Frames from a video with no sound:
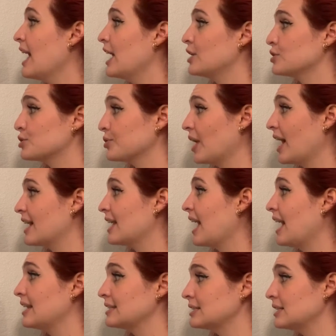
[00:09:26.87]
and Greg
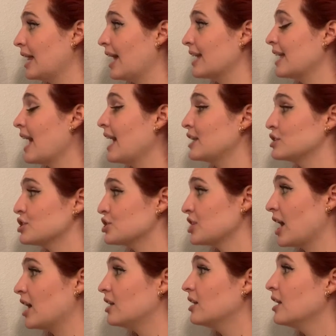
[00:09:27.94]
and Clegg and
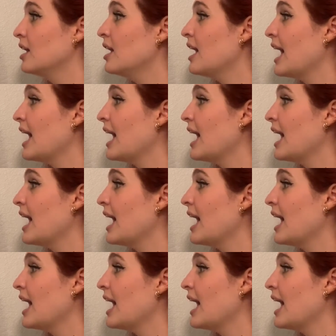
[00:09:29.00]
Shell